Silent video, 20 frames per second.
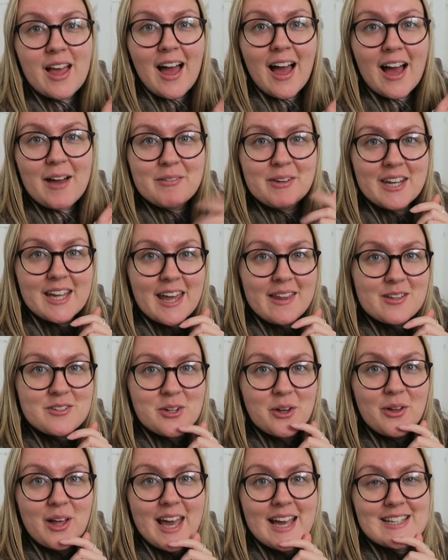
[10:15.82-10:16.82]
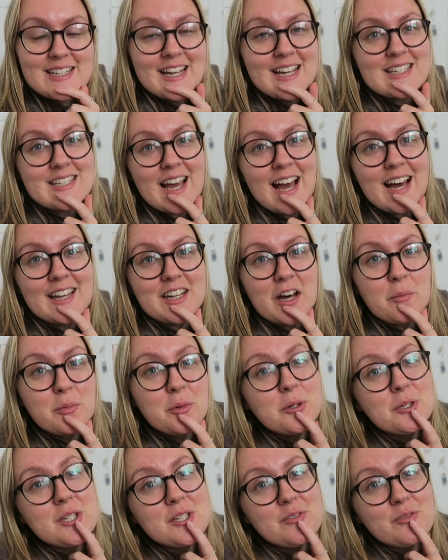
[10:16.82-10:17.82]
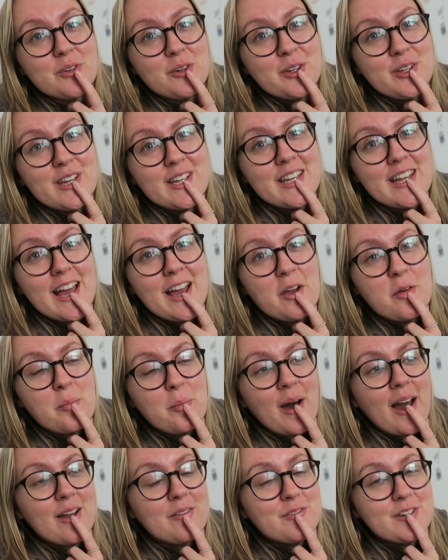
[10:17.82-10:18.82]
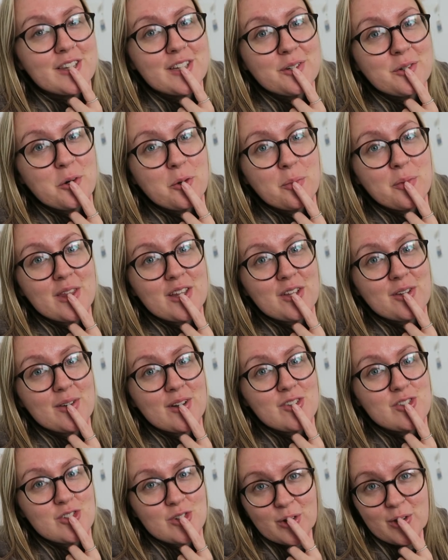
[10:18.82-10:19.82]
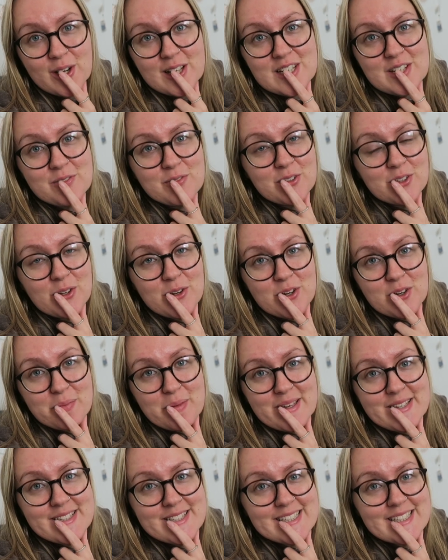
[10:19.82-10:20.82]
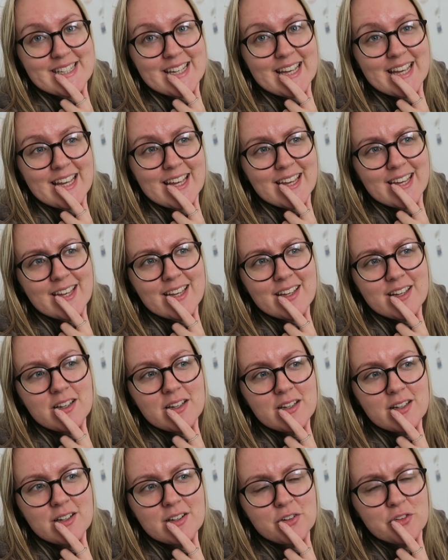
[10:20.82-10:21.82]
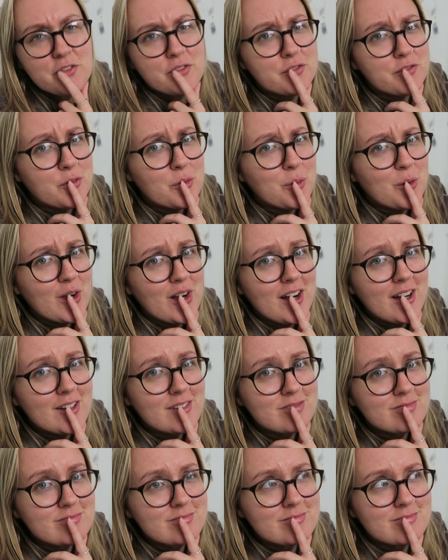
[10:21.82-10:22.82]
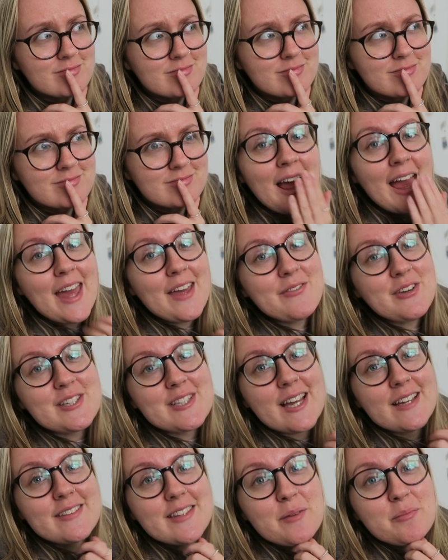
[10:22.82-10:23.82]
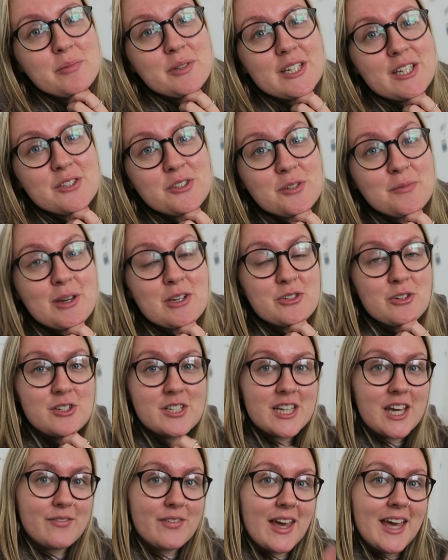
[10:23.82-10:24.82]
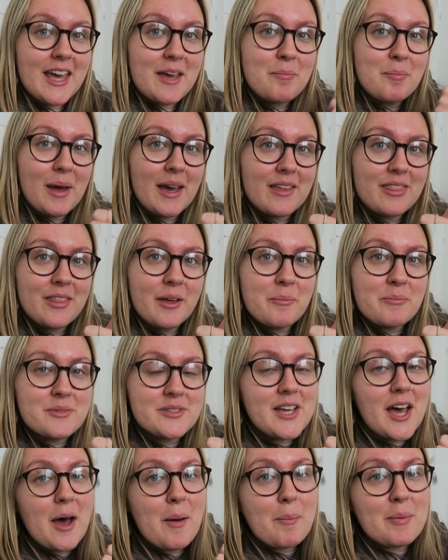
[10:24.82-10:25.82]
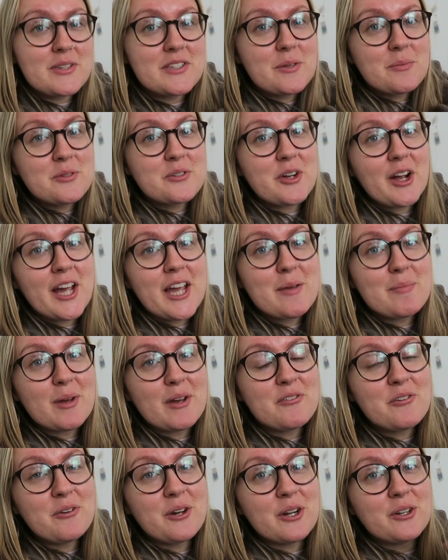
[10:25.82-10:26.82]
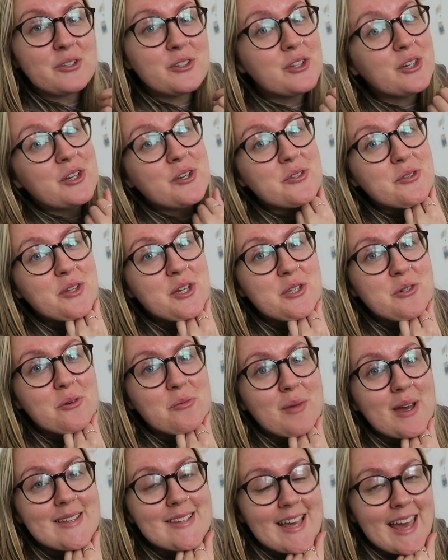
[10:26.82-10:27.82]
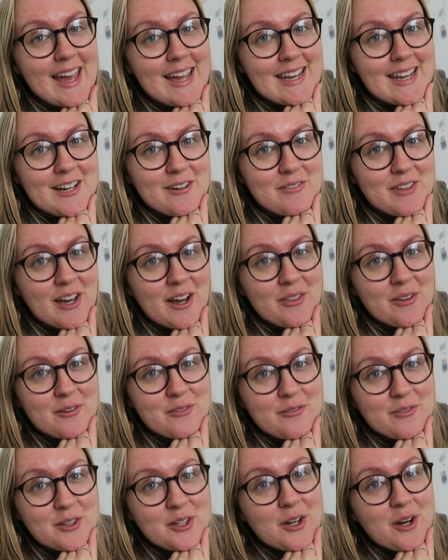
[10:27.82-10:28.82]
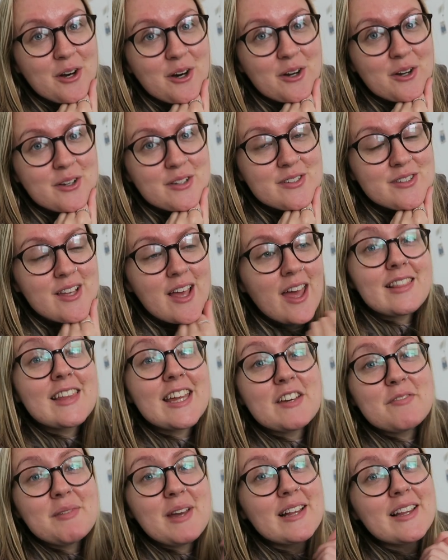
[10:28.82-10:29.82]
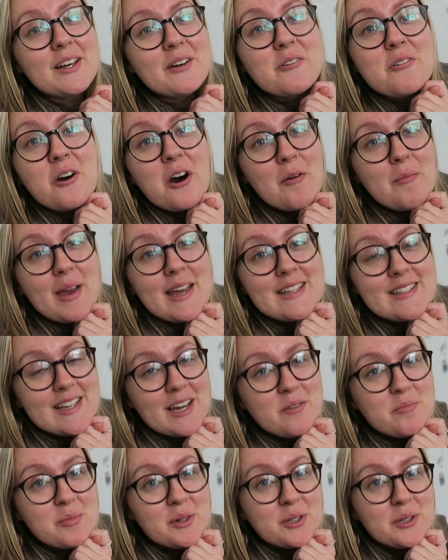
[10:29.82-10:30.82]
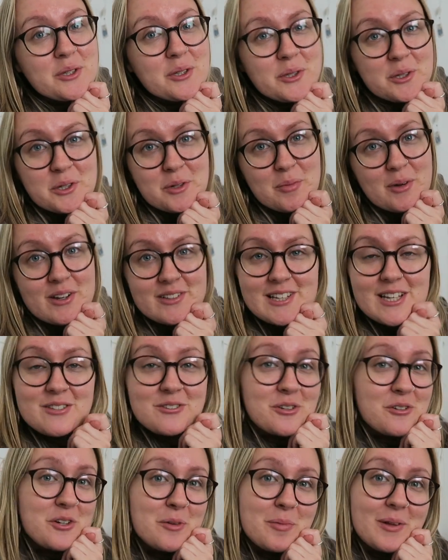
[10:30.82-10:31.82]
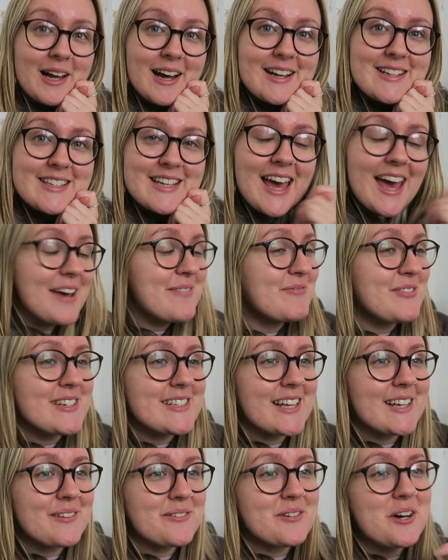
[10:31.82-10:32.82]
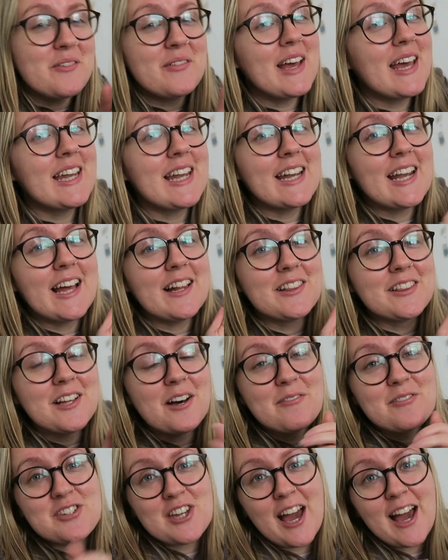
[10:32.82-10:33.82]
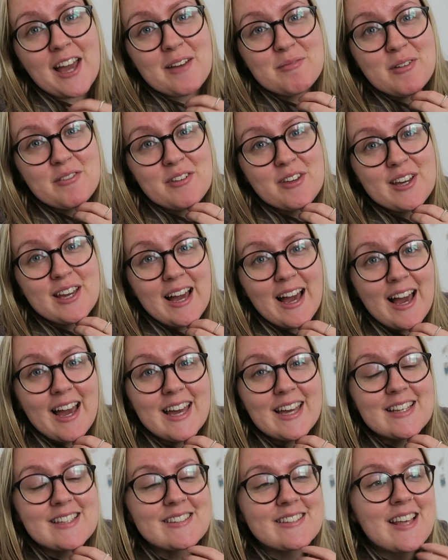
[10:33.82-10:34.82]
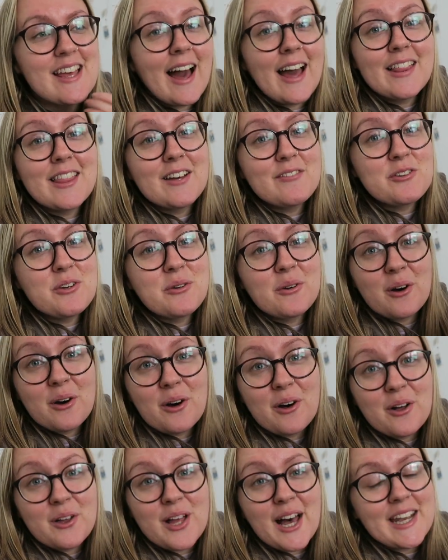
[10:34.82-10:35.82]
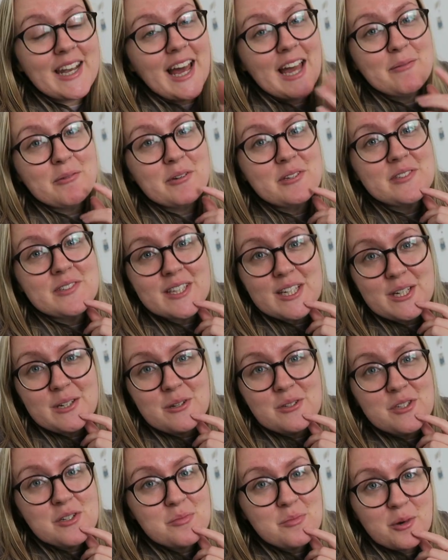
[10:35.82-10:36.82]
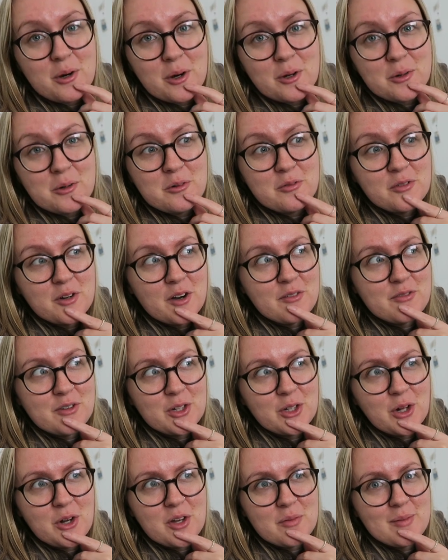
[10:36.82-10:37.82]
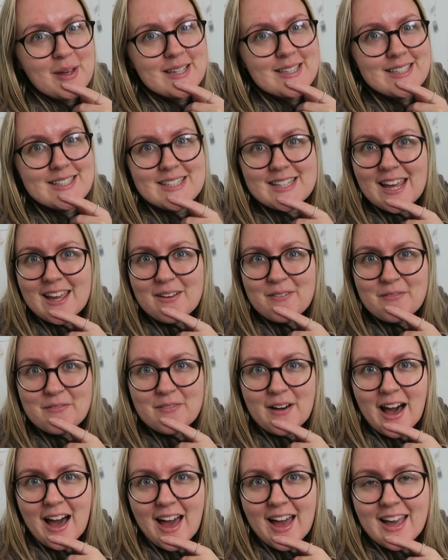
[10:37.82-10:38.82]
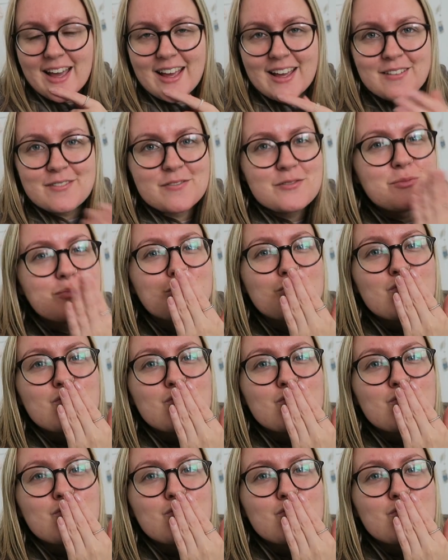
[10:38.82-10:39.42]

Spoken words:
I'm going to get this all edited and uploaded for you now, but I really hope that you enjoyed Vlogmas Day 4. If you did, then please do make sure to give it a big thumbs up. Subscribe if you are new so that you don't miss any of the other vlogs. Leave me a little comment down below because I do reply to every single comment and I love chatting with you guys. I love you all and I will see you tomorrow for Vlogmas Day 5.